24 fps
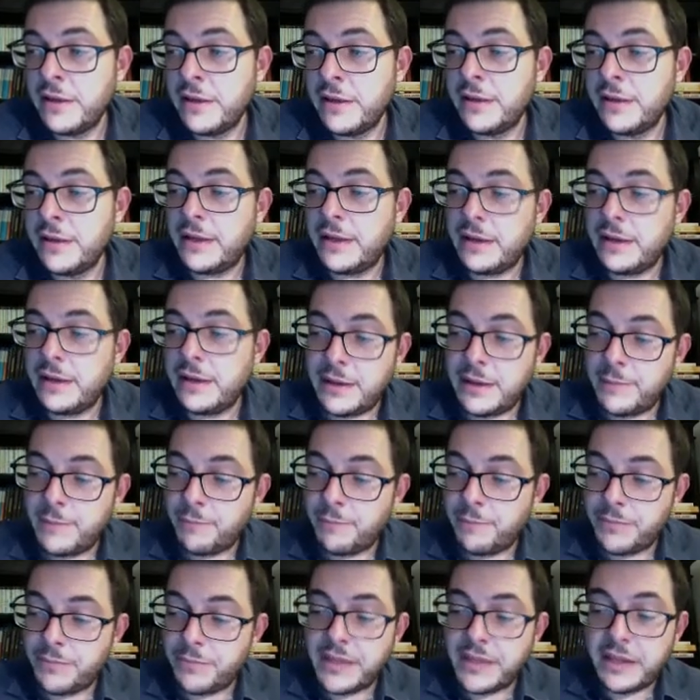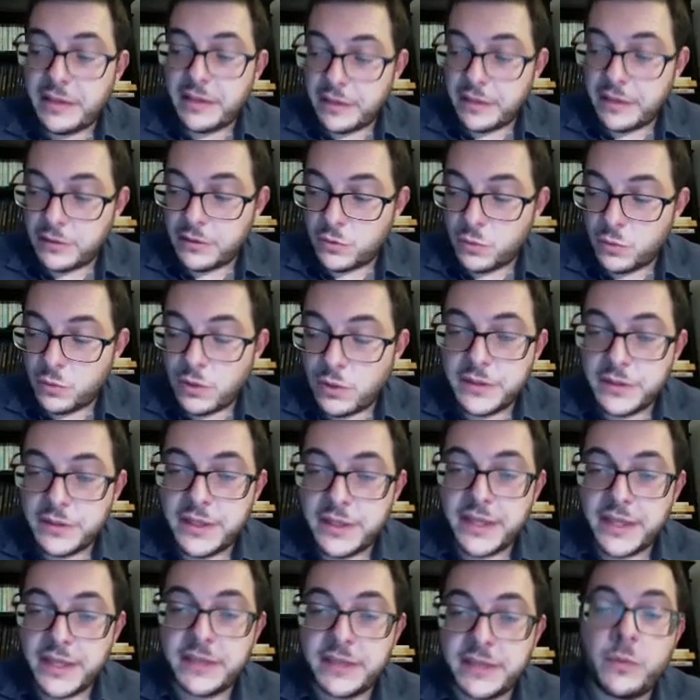Um, they didn't want it.